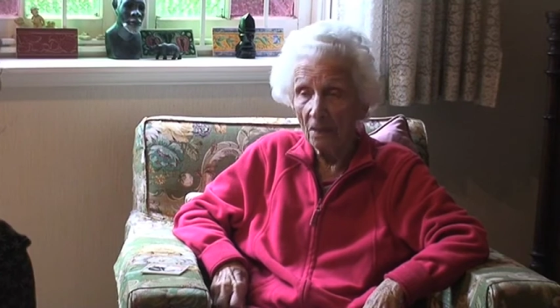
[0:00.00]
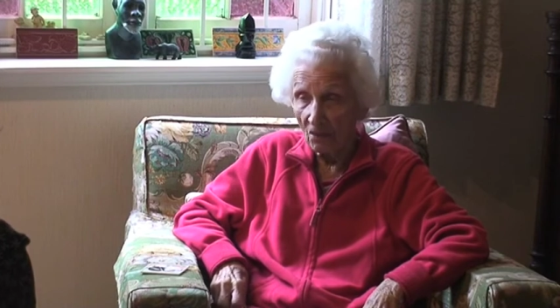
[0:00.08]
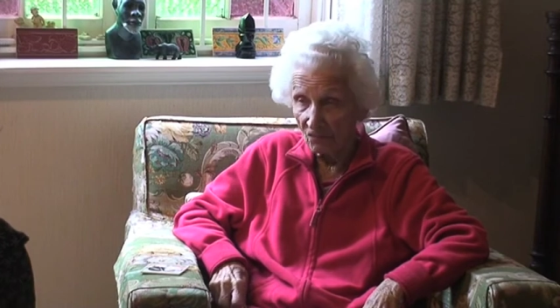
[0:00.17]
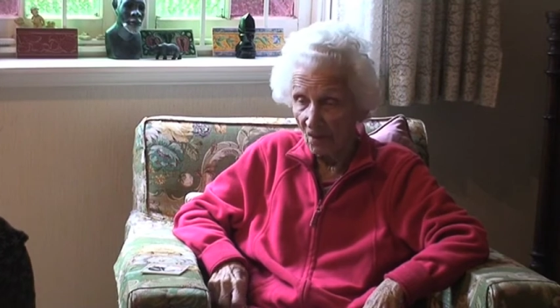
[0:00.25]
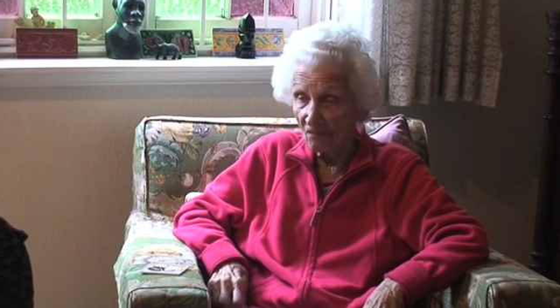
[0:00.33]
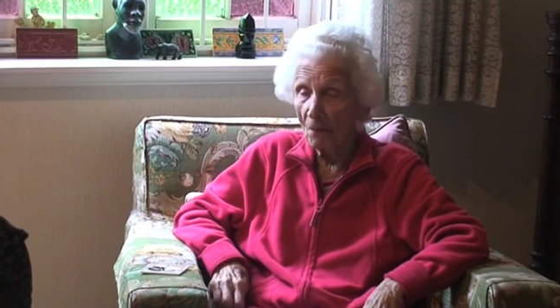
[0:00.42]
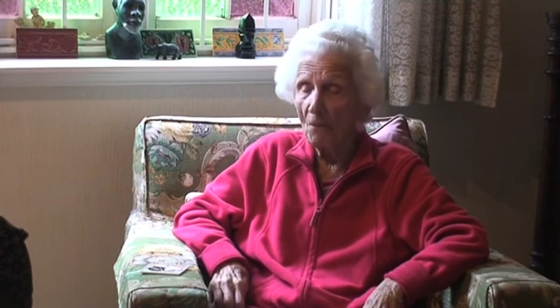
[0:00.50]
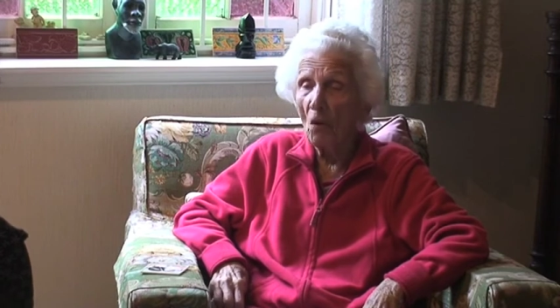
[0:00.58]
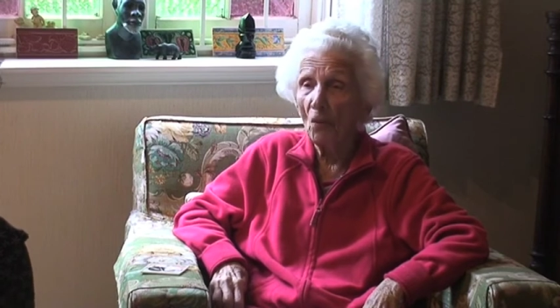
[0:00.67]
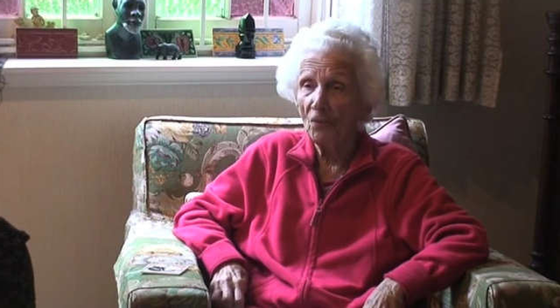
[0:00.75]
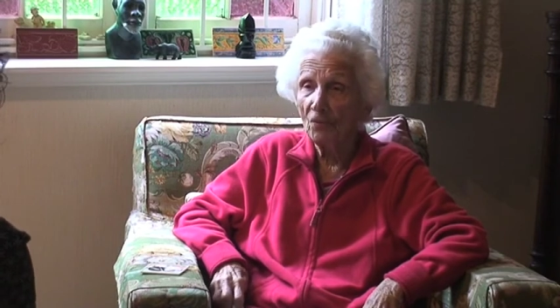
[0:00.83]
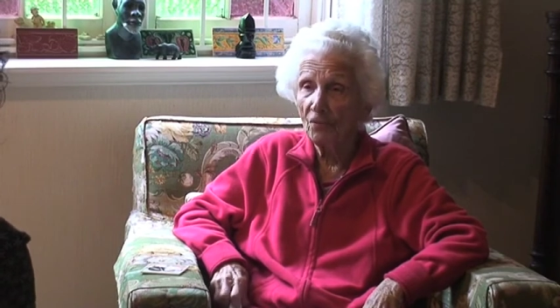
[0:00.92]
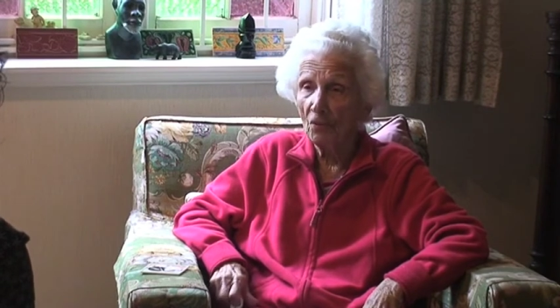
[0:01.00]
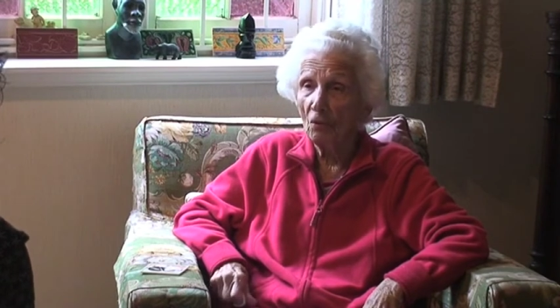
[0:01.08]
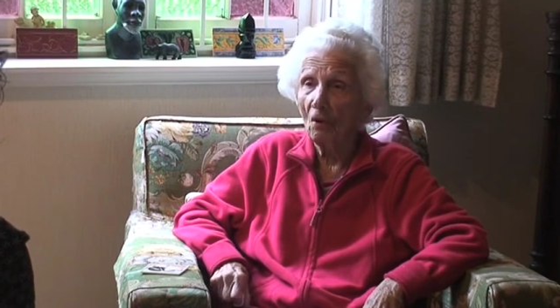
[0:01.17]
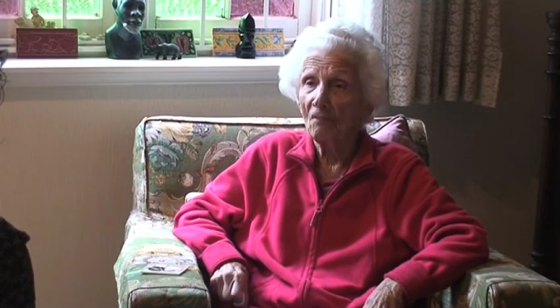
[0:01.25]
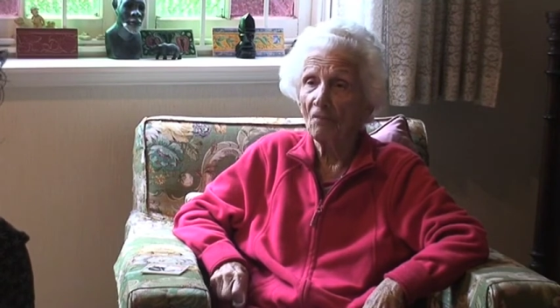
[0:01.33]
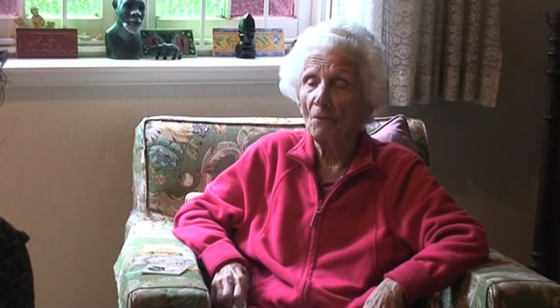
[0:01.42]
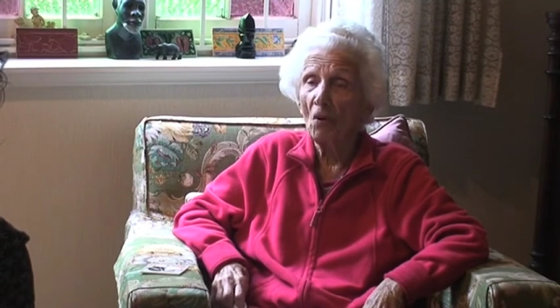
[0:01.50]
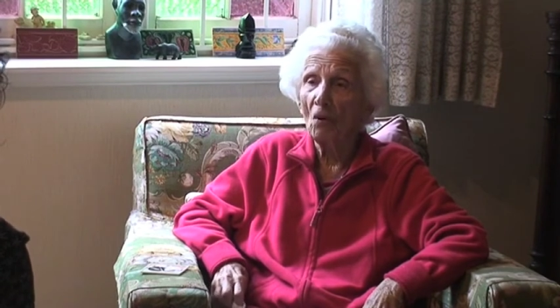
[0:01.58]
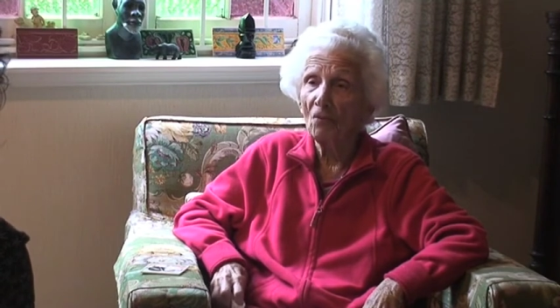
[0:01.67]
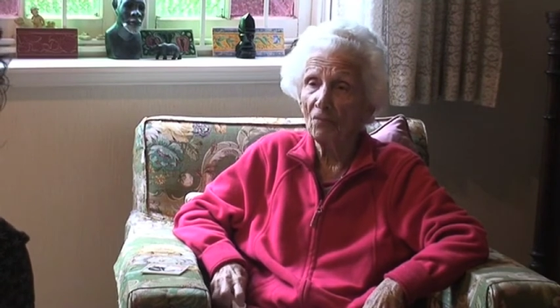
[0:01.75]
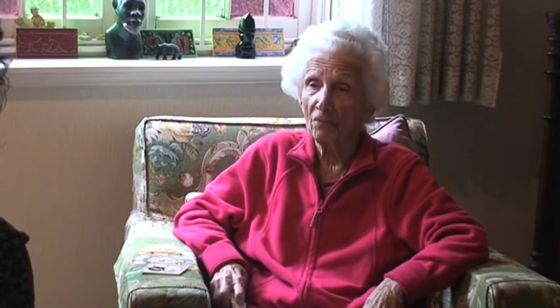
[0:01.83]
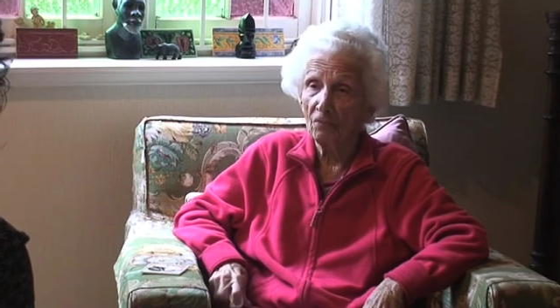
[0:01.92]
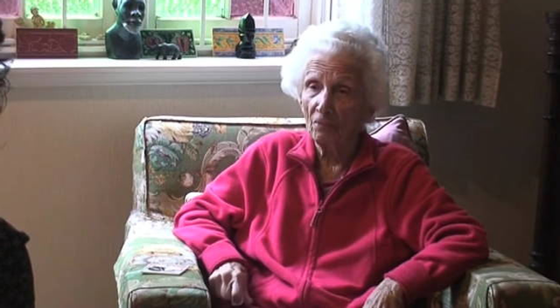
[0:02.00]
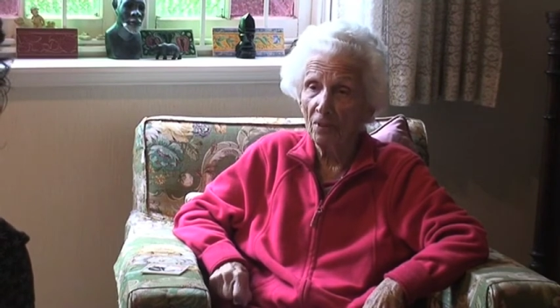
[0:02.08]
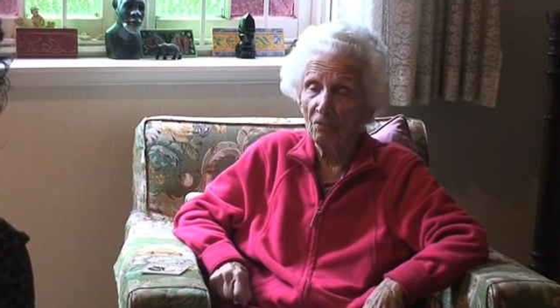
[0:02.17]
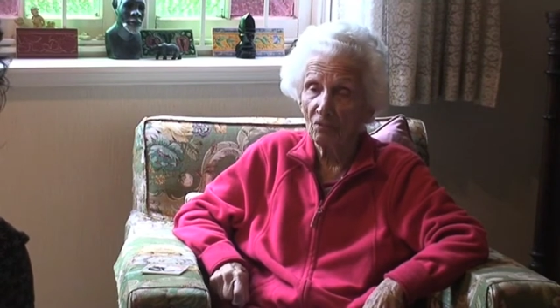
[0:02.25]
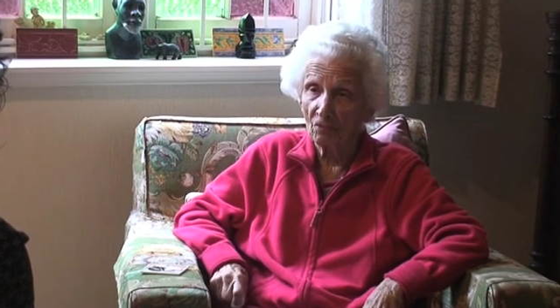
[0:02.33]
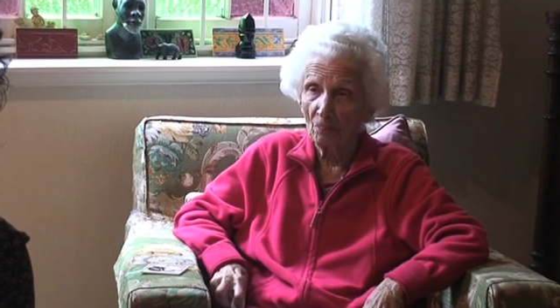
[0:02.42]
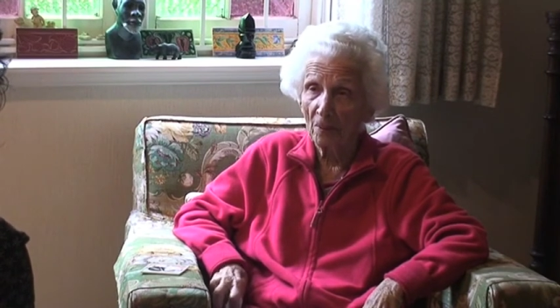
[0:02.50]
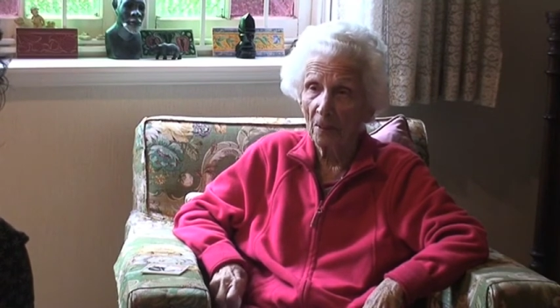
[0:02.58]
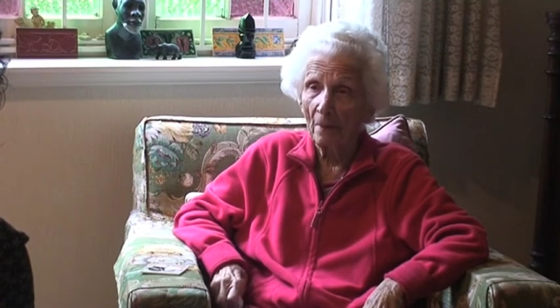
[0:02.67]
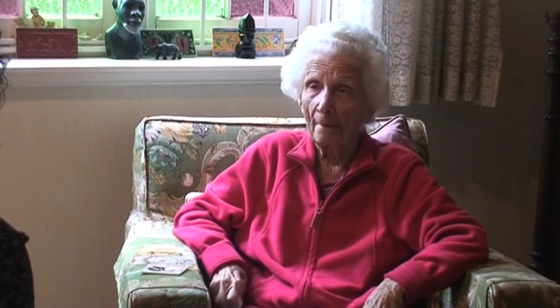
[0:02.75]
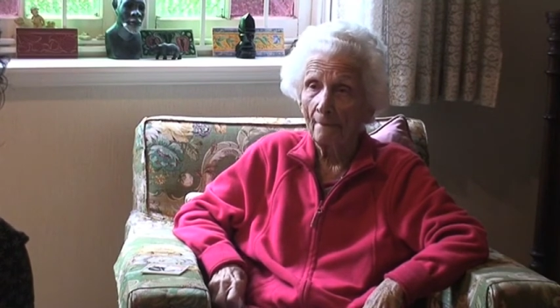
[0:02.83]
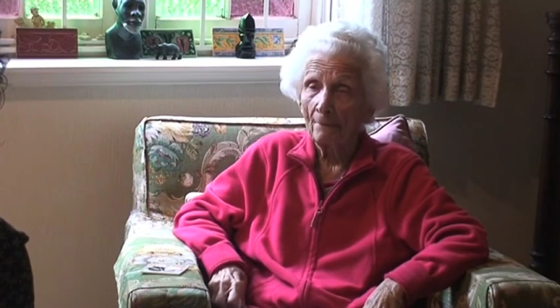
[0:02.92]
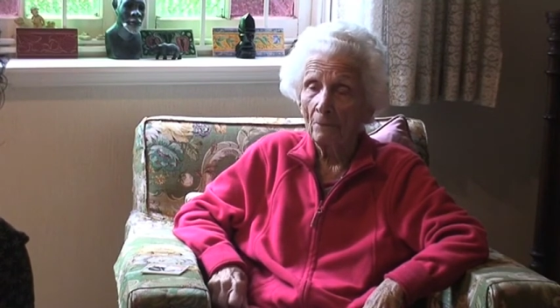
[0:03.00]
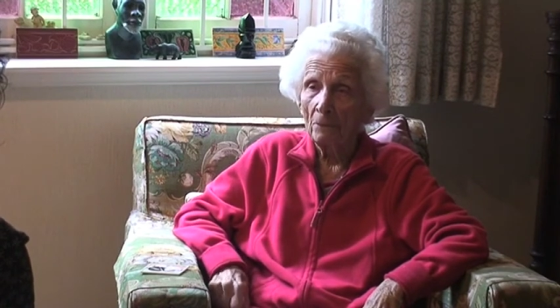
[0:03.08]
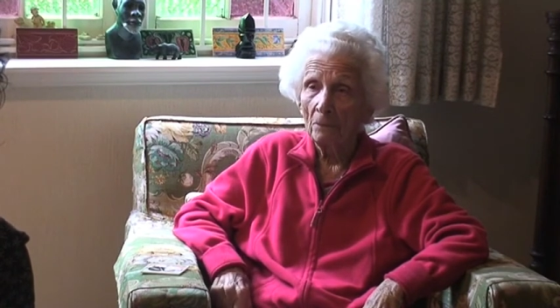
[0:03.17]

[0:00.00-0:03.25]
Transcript: Yes, I've got more to do. I've got more to interest me. Mm-hmm.